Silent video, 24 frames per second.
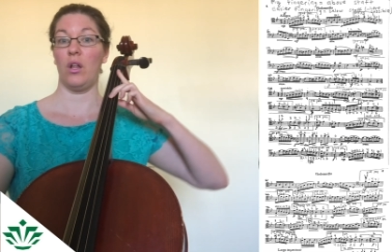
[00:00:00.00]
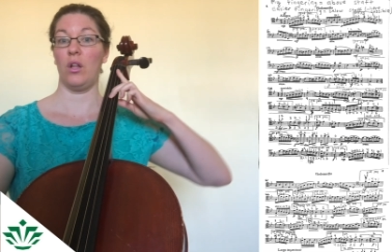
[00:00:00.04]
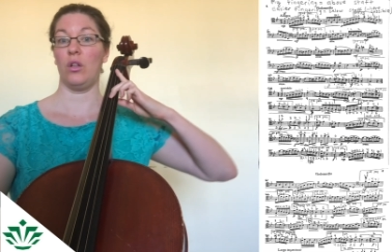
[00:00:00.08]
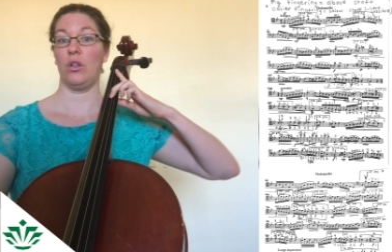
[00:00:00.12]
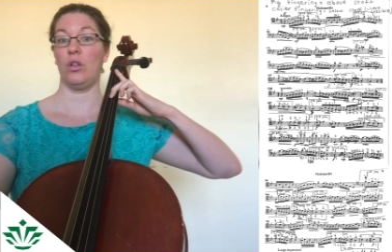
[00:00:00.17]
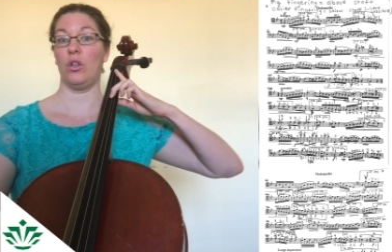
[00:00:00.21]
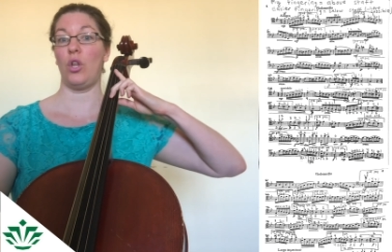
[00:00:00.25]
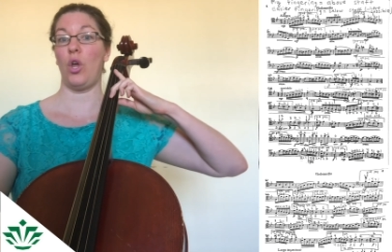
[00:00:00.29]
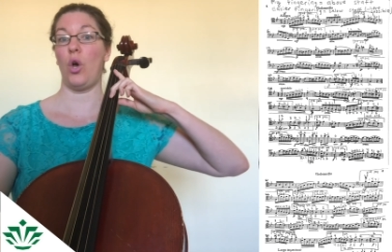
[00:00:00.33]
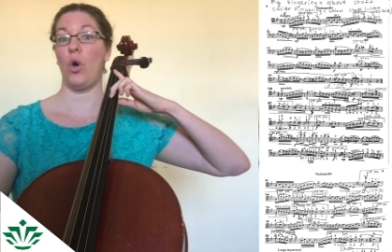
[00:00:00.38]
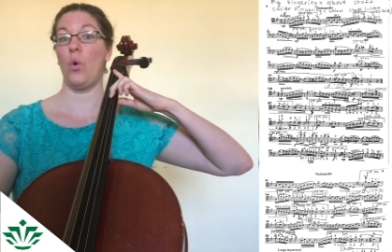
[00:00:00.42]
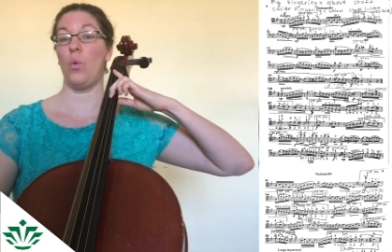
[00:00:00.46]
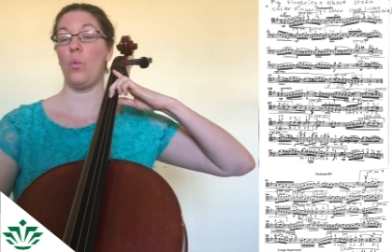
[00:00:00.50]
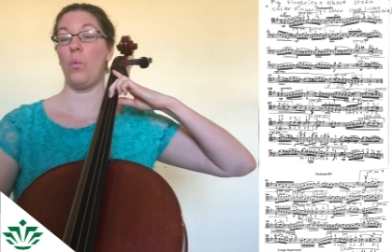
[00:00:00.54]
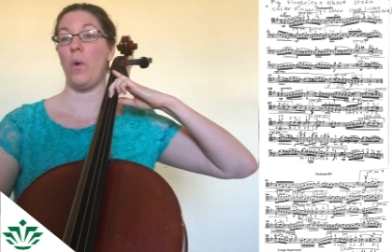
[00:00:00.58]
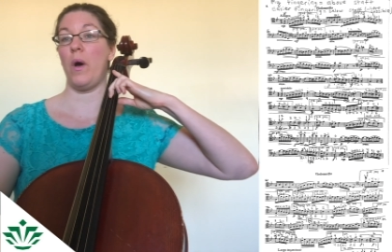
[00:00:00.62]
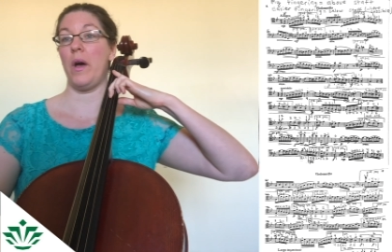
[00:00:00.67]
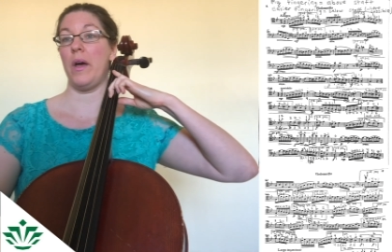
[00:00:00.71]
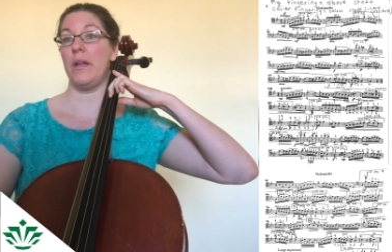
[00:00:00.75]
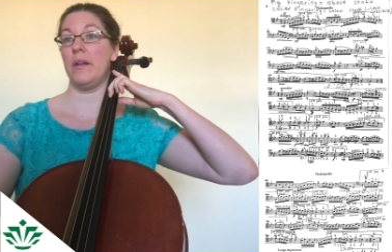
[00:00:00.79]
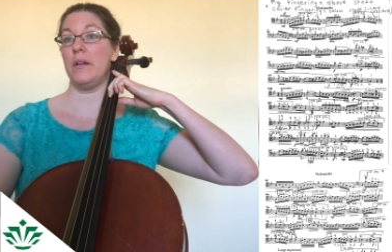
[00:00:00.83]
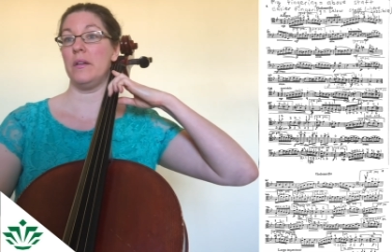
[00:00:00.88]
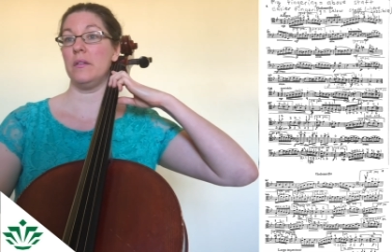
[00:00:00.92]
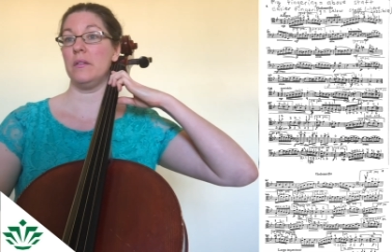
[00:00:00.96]
low
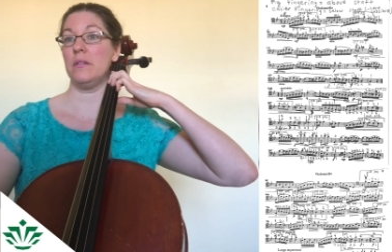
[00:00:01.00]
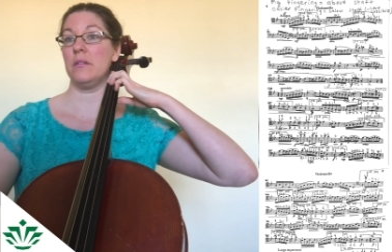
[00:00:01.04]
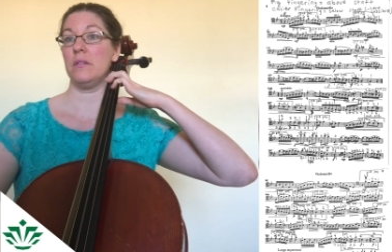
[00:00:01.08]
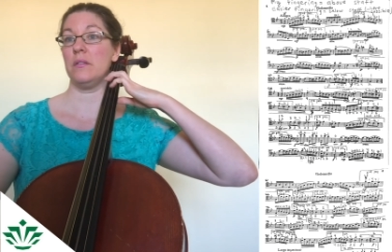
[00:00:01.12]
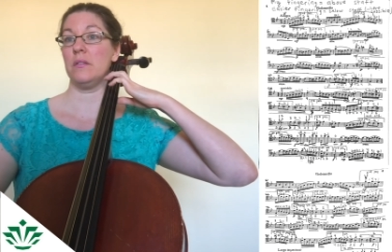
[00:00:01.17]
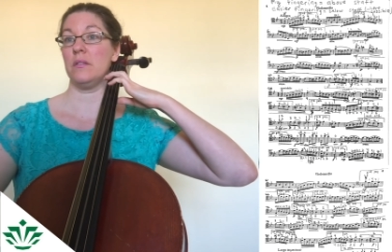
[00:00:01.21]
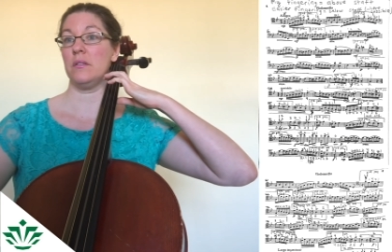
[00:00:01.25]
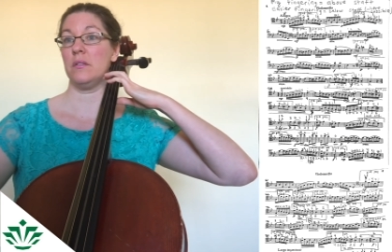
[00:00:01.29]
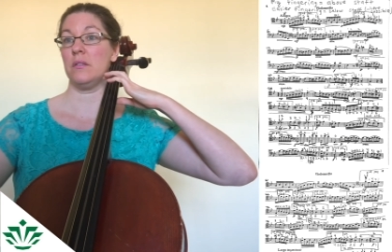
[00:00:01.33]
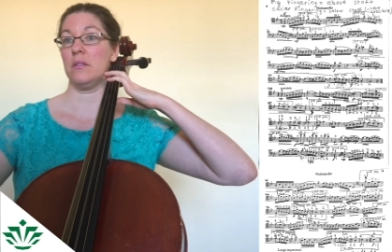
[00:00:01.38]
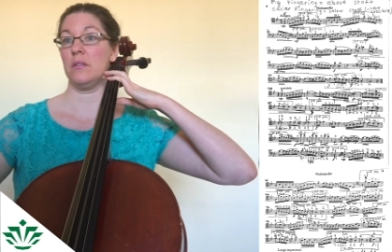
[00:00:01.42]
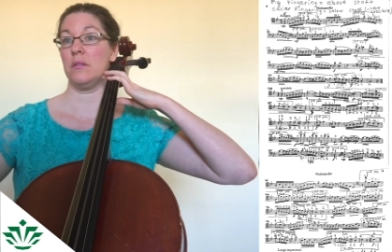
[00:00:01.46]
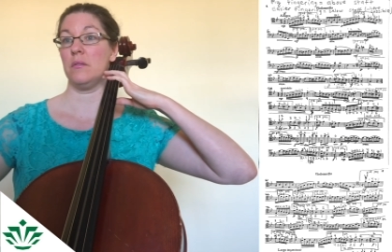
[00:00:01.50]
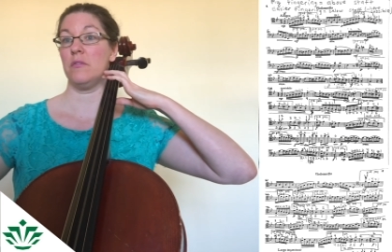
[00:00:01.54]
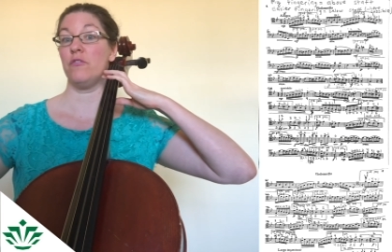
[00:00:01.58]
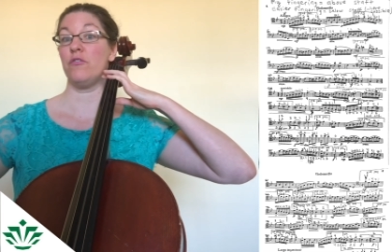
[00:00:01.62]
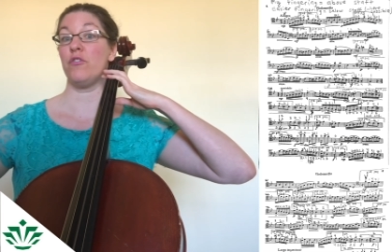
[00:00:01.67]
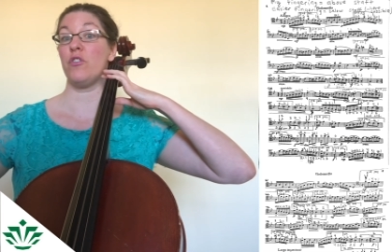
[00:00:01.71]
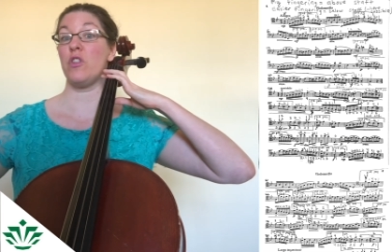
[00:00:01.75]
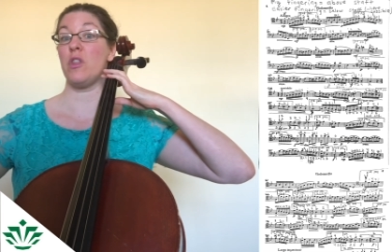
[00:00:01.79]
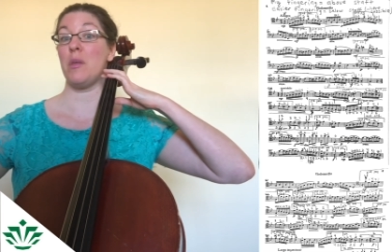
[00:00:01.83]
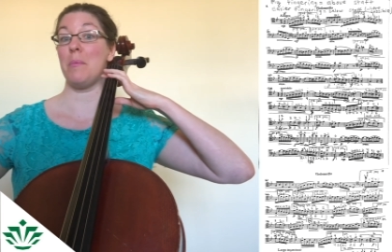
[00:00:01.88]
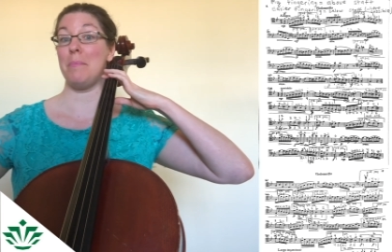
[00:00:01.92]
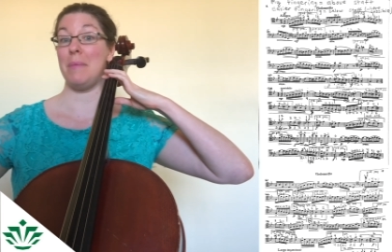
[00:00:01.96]
1 for
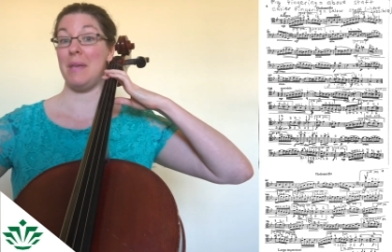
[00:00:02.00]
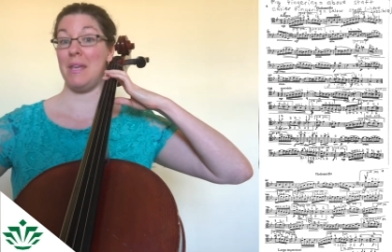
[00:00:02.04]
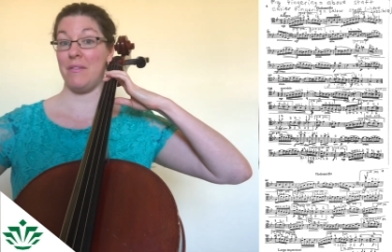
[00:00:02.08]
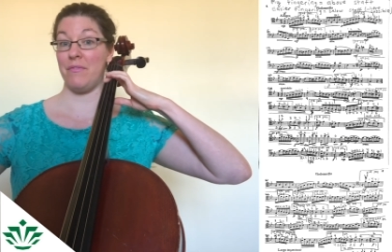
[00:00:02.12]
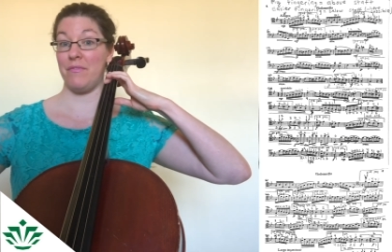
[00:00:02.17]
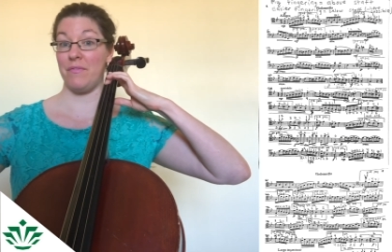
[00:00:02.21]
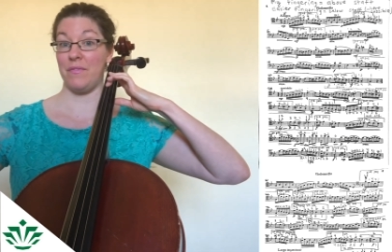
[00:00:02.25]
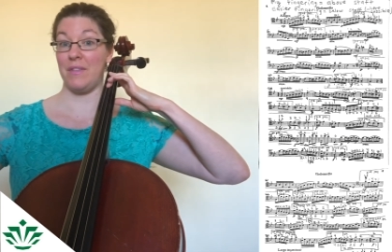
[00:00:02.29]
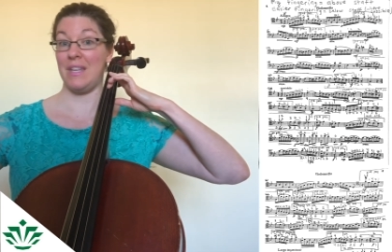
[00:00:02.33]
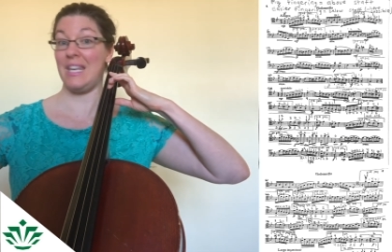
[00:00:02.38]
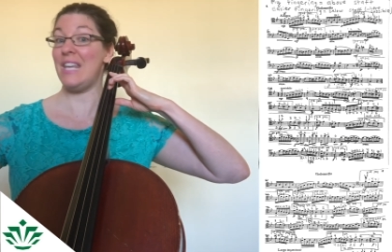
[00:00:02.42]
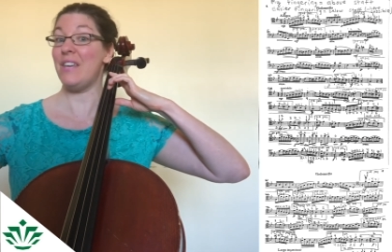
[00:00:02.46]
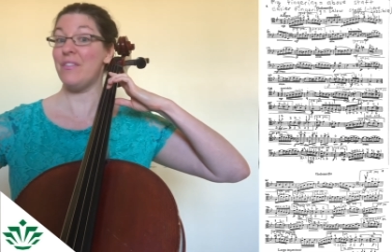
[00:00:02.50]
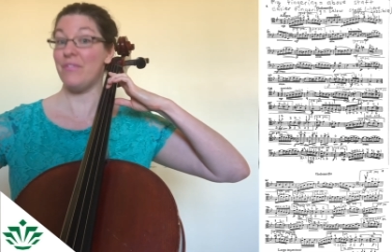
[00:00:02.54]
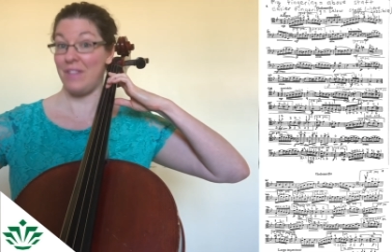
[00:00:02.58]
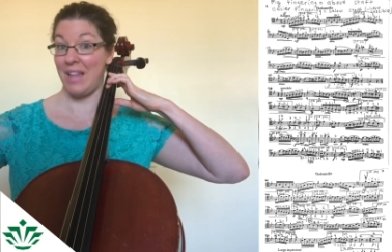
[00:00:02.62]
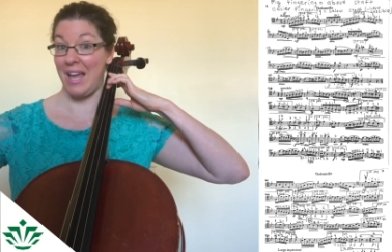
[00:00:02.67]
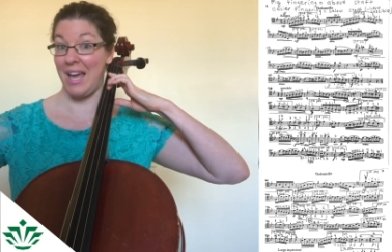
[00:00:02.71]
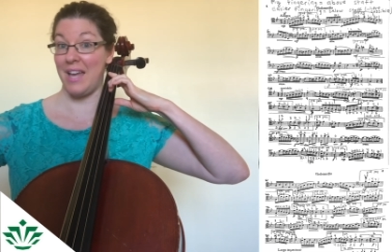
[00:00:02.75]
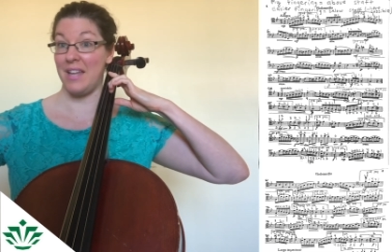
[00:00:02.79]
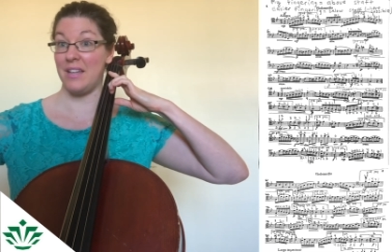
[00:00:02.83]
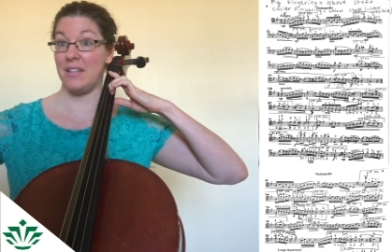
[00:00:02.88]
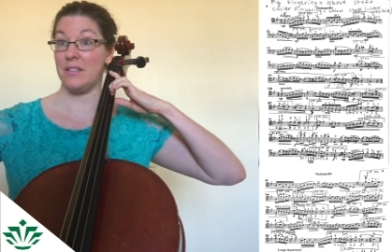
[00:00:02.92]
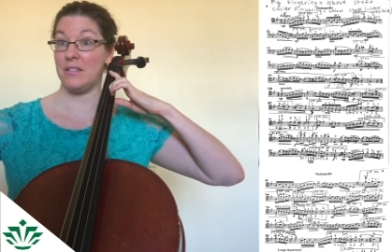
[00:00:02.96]
the E
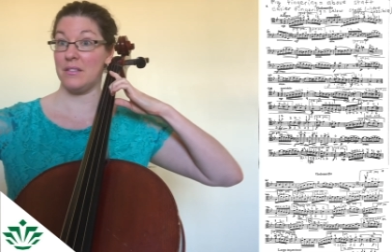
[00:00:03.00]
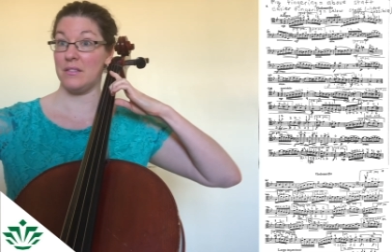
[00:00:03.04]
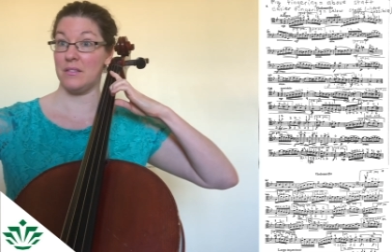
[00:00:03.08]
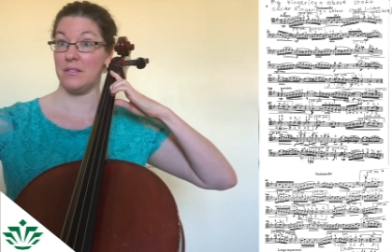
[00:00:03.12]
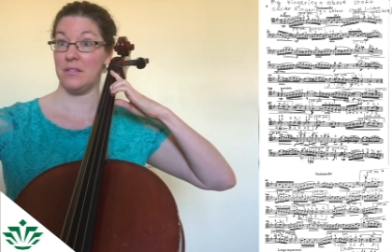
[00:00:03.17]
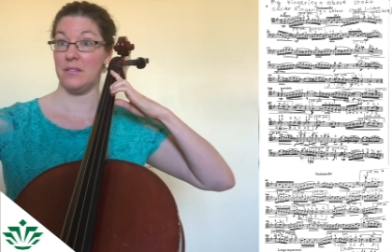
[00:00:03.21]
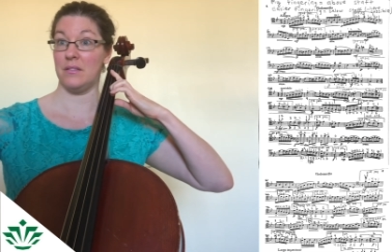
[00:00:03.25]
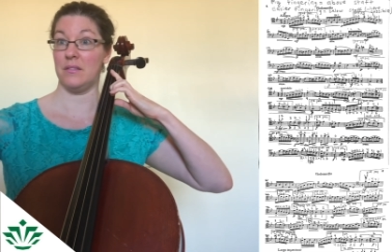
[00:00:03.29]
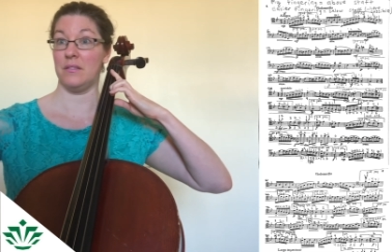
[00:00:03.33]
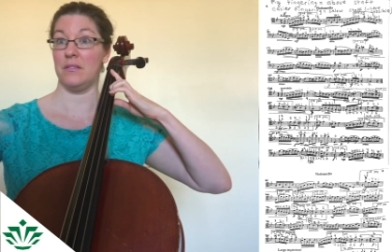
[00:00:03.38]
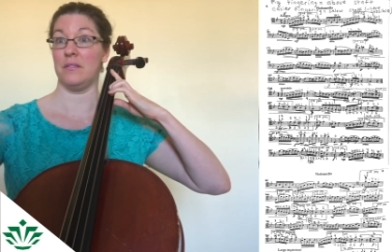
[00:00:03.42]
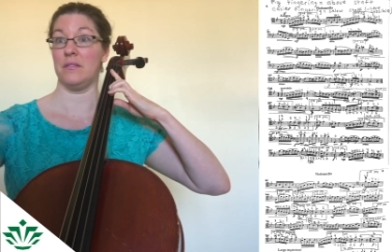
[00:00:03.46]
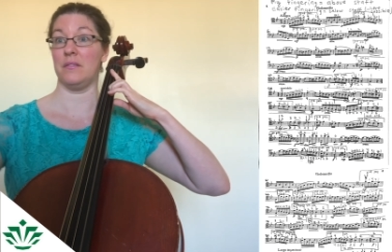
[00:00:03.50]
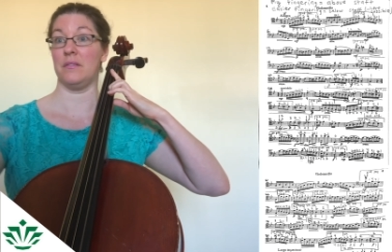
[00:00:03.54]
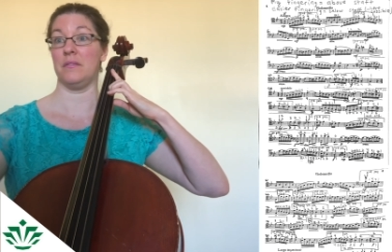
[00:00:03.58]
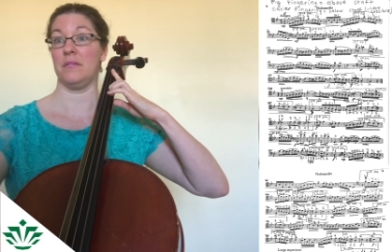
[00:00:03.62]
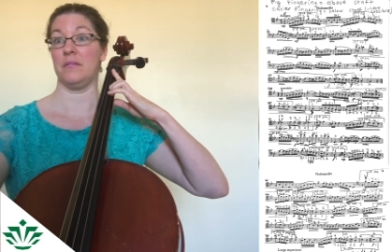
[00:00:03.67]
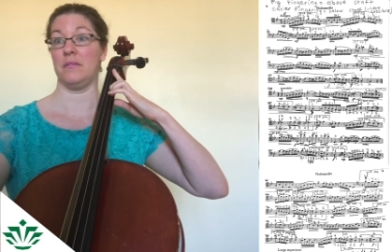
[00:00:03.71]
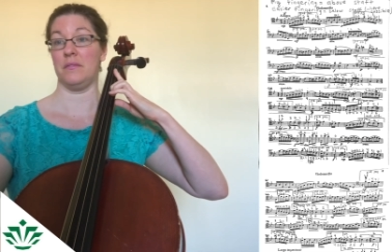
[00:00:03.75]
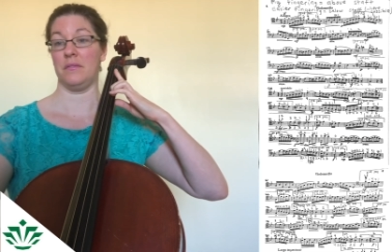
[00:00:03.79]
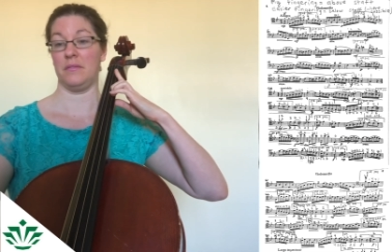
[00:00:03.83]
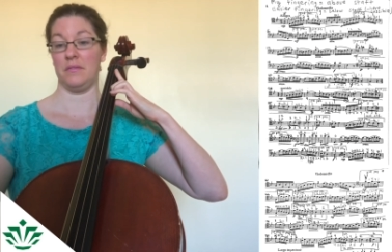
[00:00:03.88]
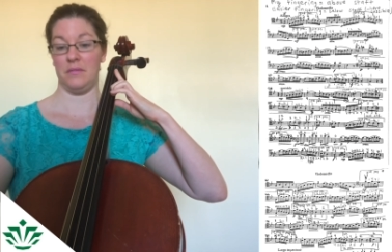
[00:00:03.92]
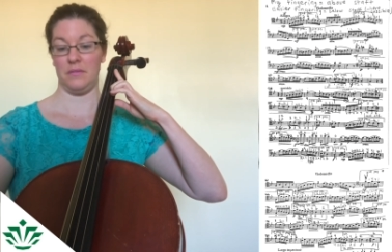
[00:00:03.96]
flat,
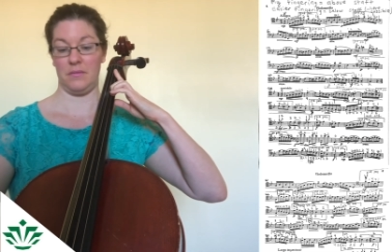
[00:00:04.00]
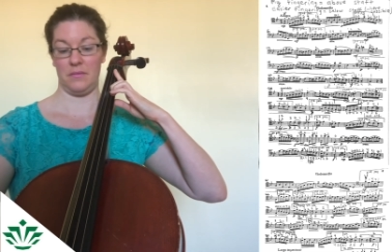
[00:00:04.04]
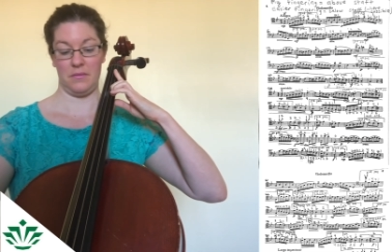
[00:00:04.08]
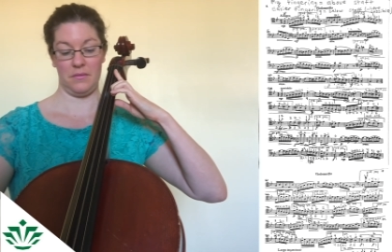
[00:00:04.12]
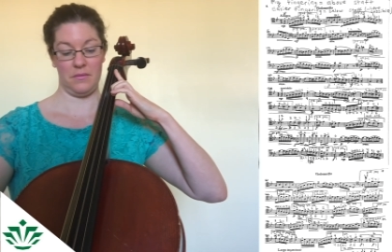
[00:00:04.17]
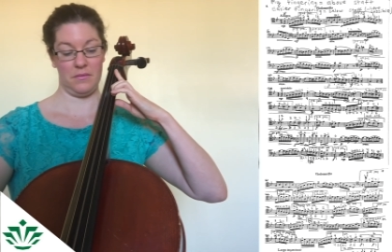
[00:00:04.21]
same